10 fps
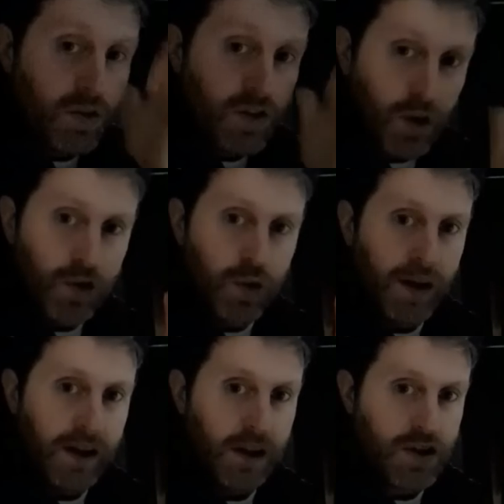There was no
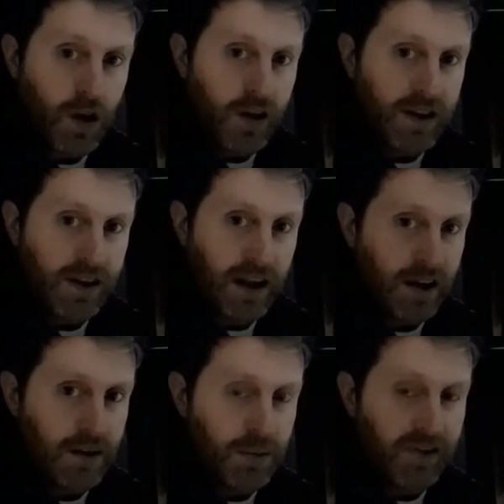20-inch RS6
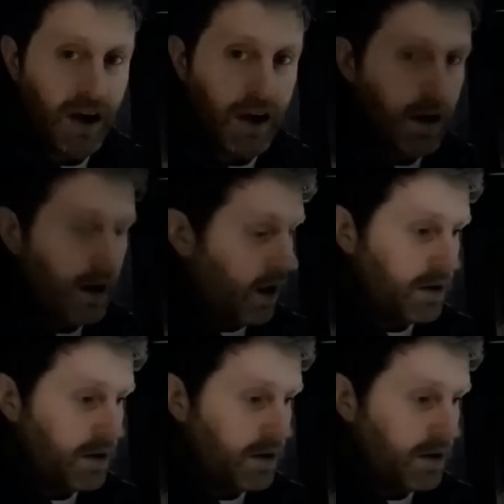alloys on my van.